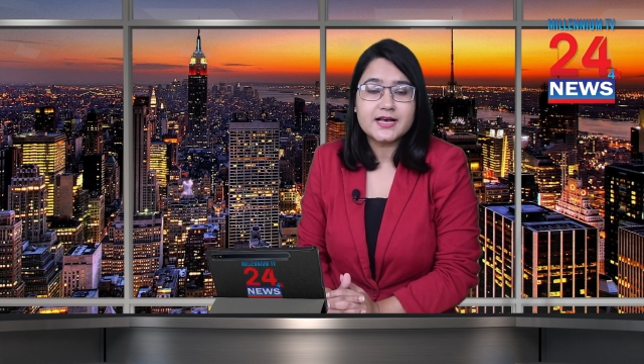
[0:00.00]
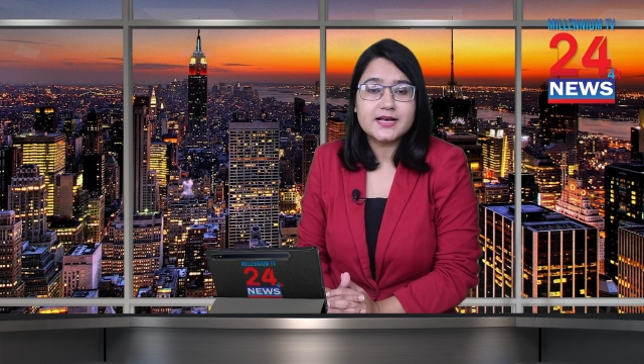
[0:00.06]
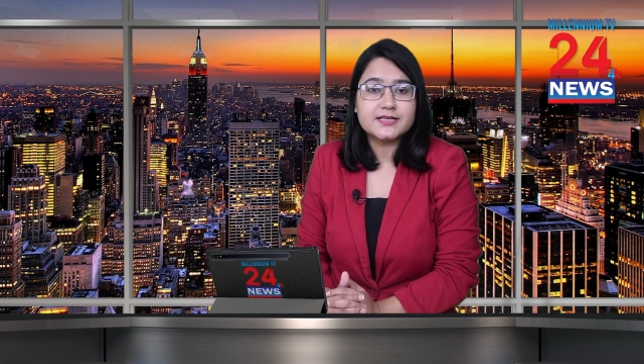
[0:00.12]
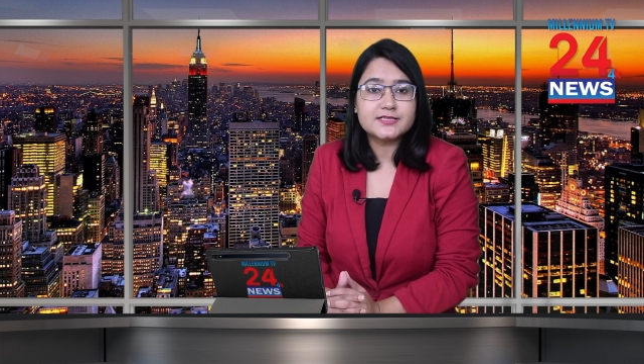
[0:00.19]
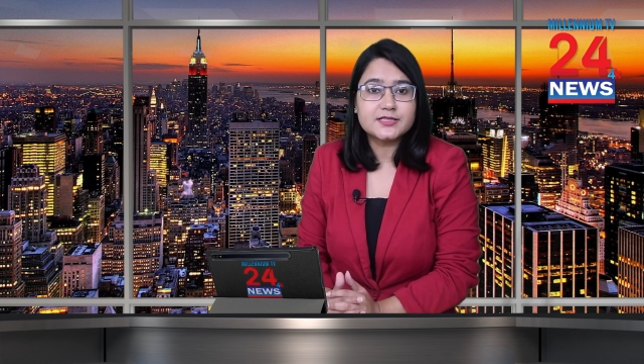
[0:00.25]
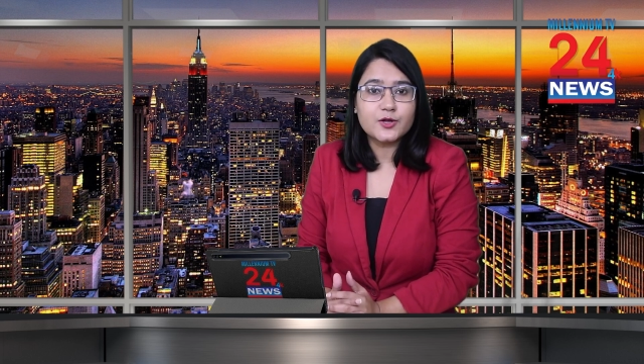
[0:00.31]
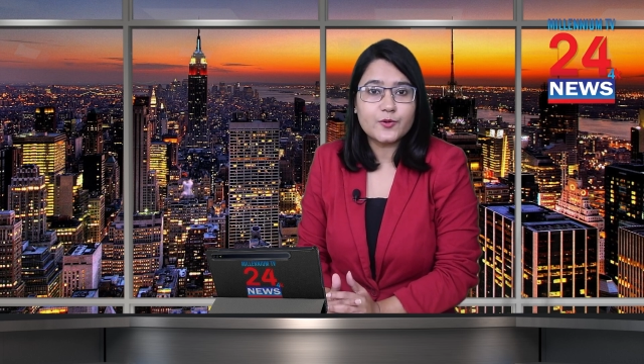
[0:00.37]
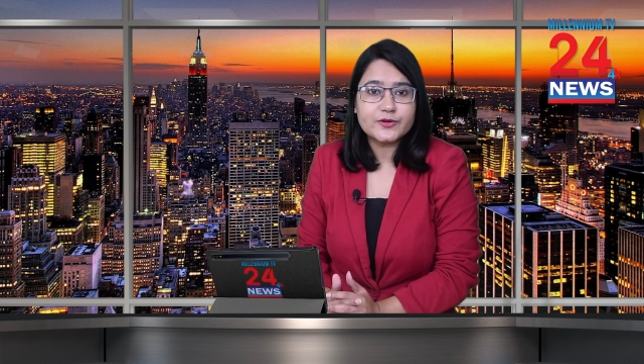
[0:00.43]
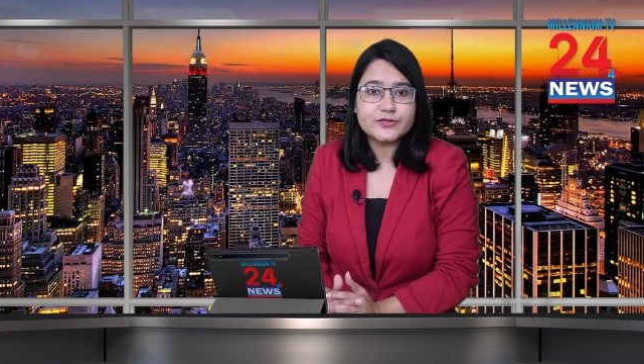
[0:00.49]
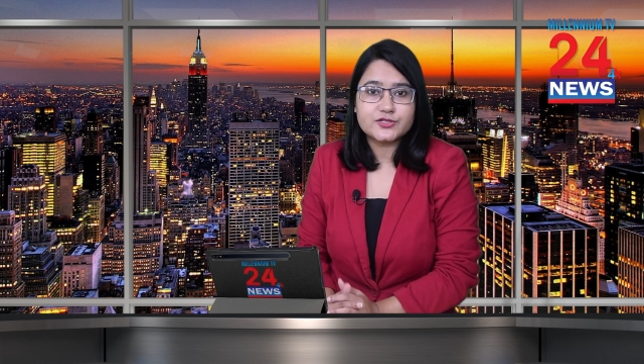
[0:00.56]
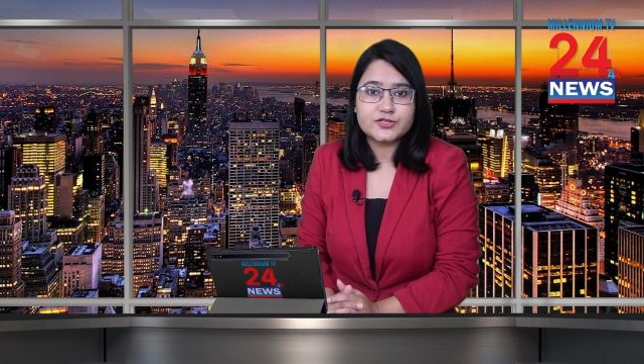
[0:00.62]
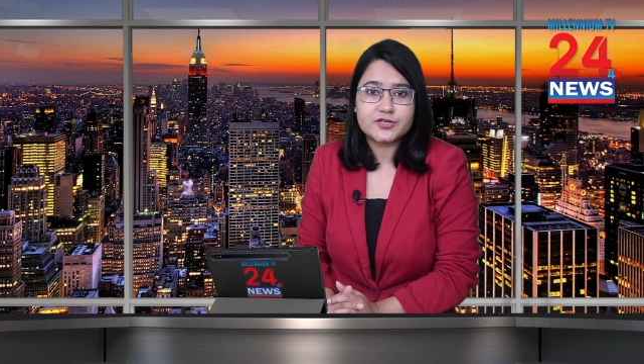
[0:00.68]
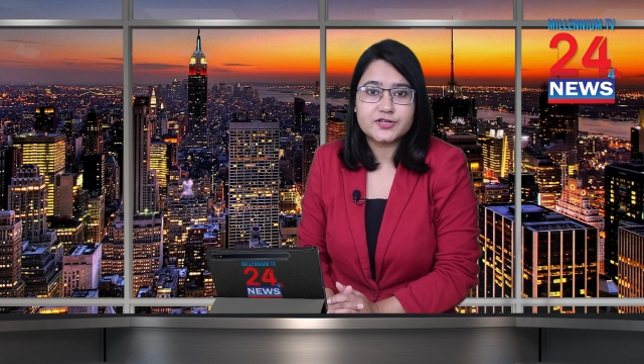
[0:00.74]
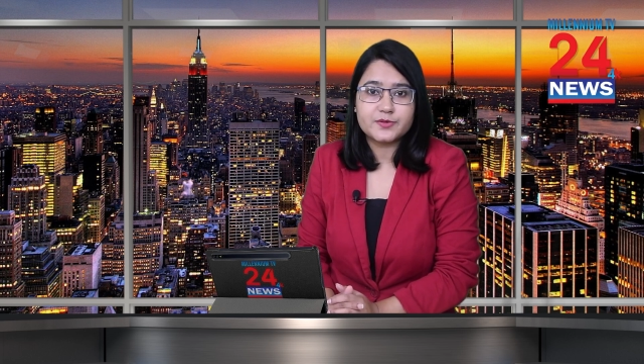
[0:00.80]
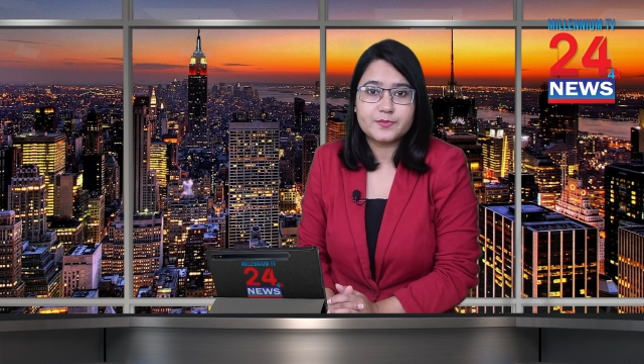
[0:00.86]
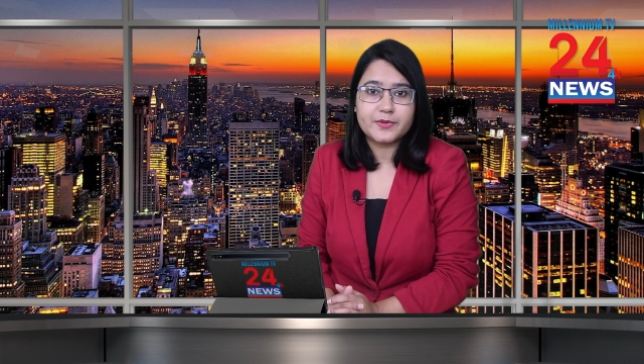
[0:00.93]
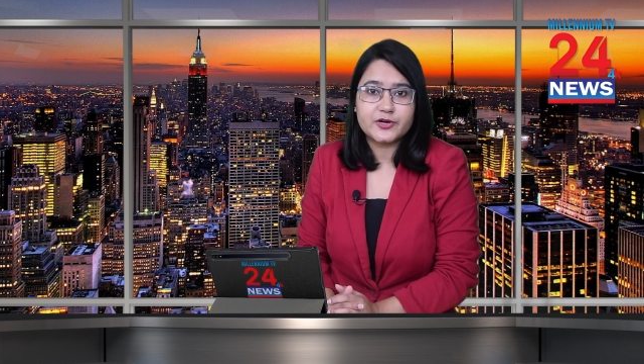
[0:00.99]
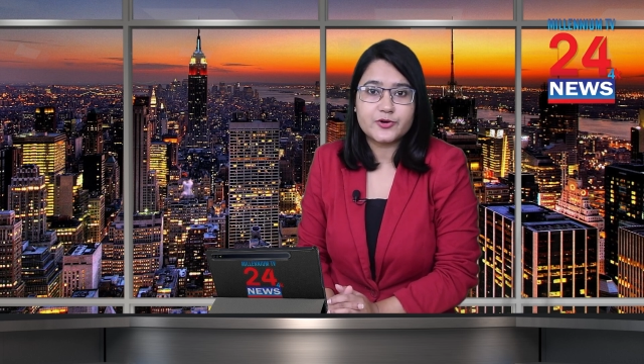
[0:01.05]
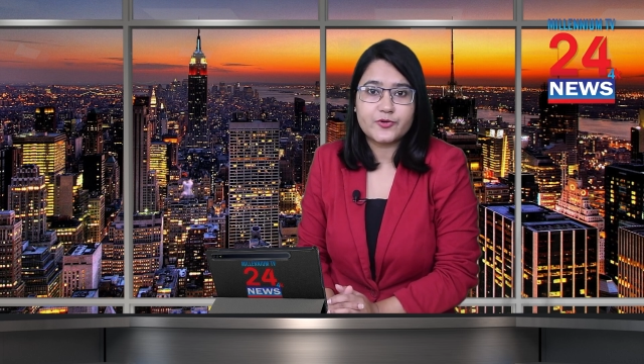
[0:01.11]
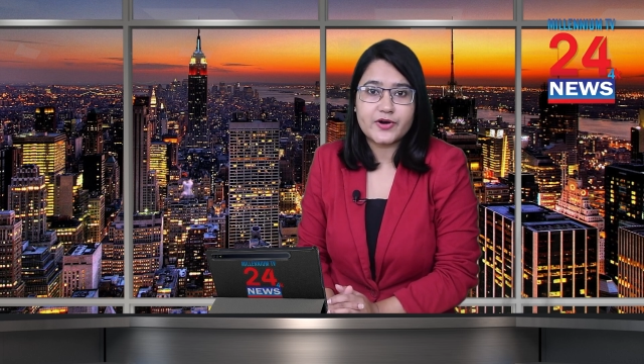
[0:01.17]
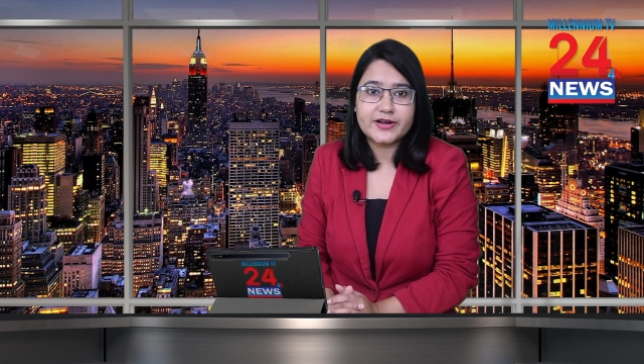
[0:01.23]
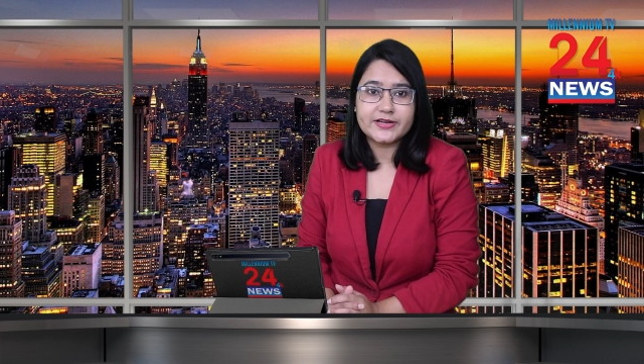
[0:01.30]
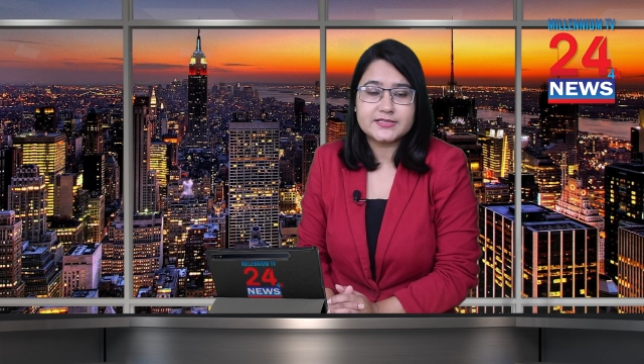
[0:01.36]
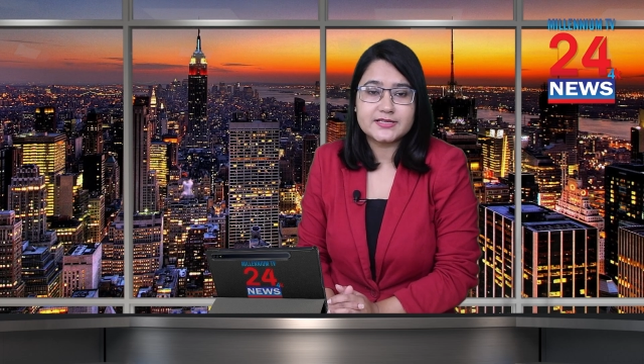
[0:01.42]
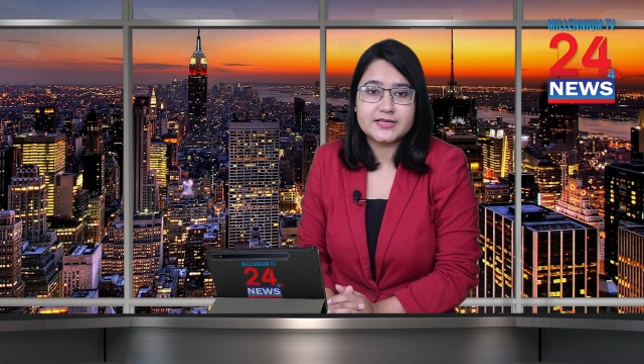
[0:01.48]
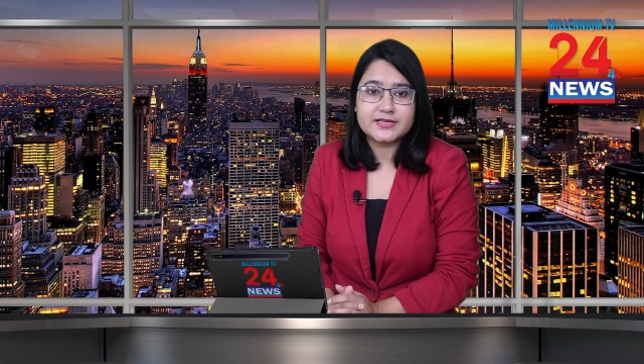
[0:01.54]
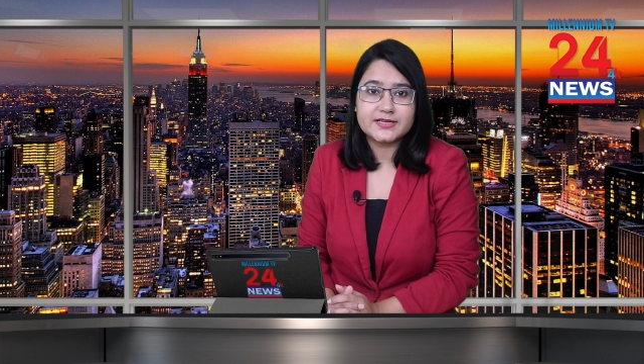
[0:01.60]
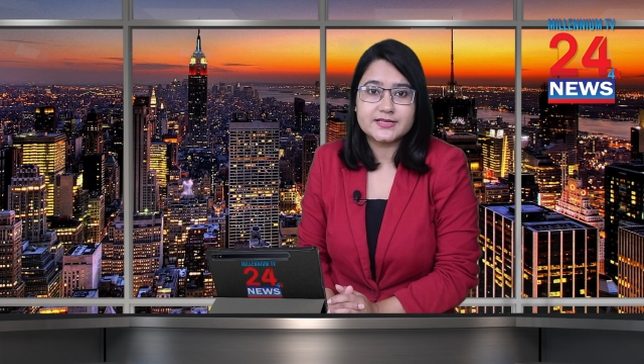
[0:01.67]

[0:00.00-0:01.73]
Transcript: a slow start but credited